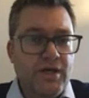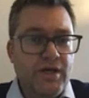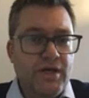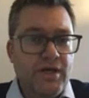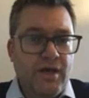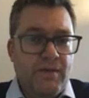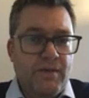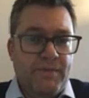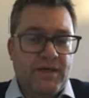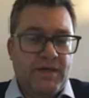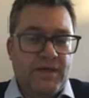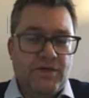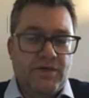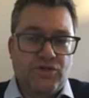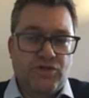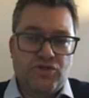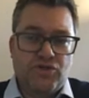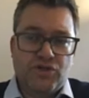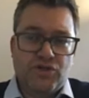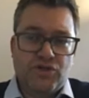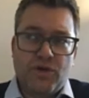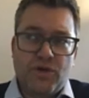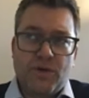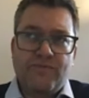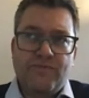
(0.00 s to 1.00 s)
Because
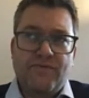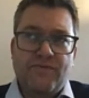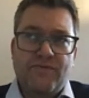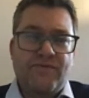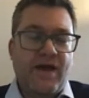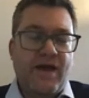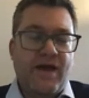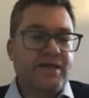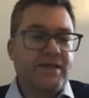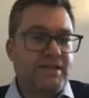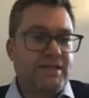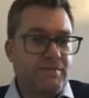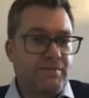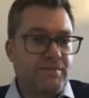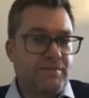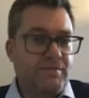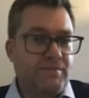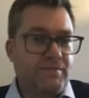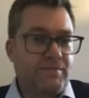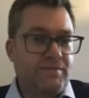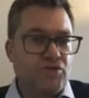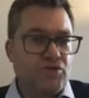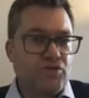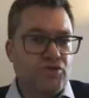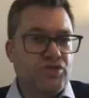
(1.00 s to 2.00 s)
just going for vanity
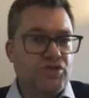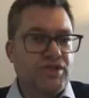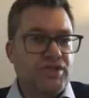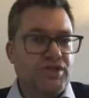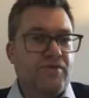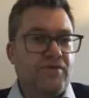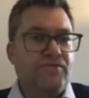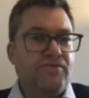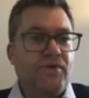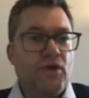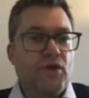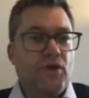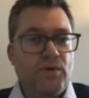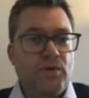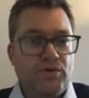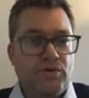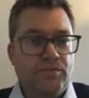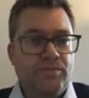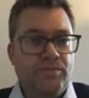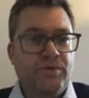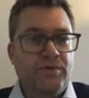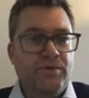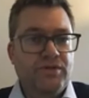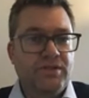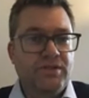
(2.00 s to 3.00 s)
measures such as their follower
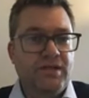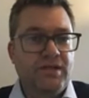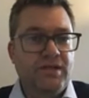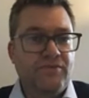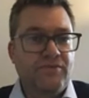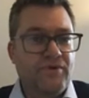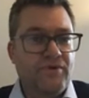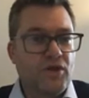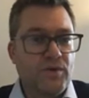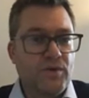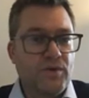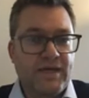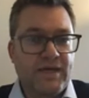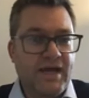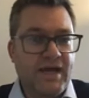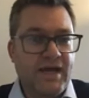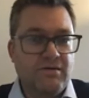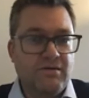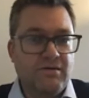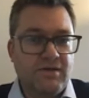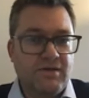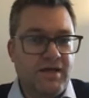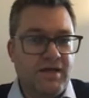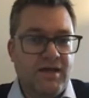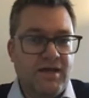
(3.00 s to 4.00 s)
numbers and their follower
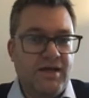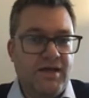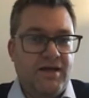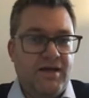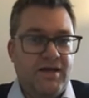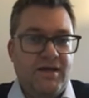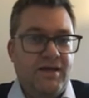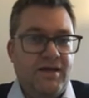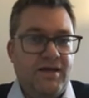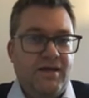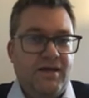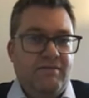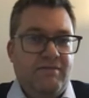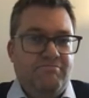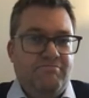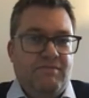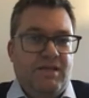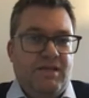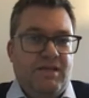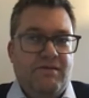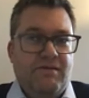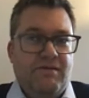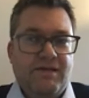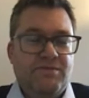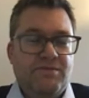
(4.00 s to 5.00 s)
count,
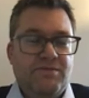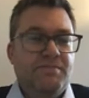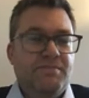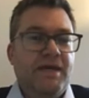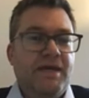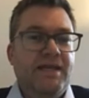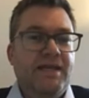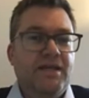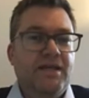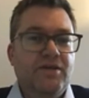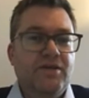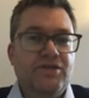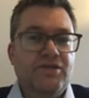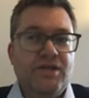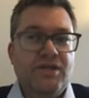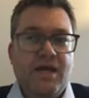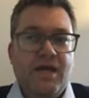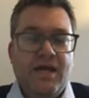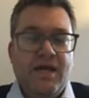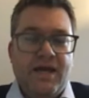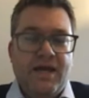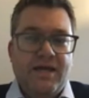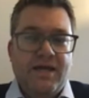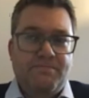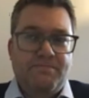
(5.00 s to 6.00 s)
is meaningless.
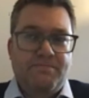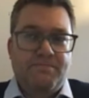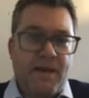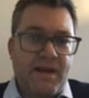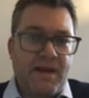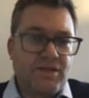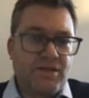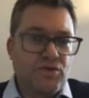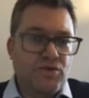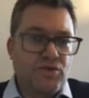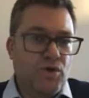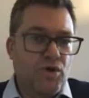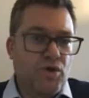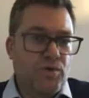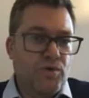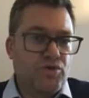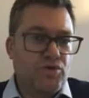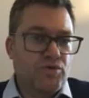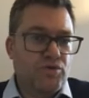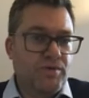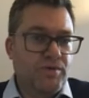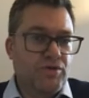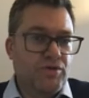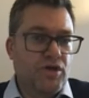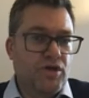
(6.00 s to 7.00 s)
It's better to work with
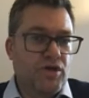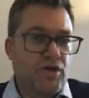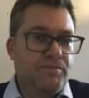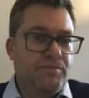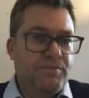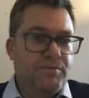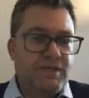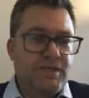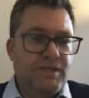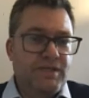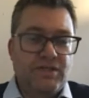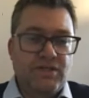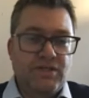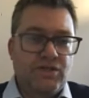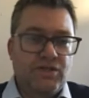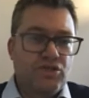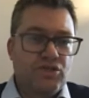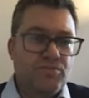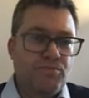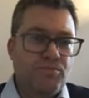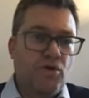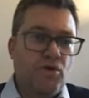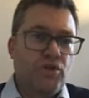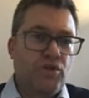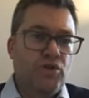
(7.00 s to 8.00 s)
someone who's got potentially a
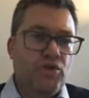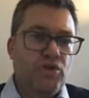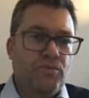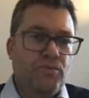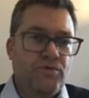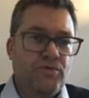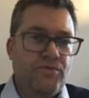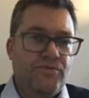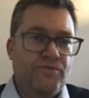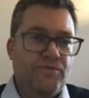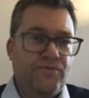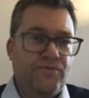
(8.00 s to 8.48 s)
smaller number of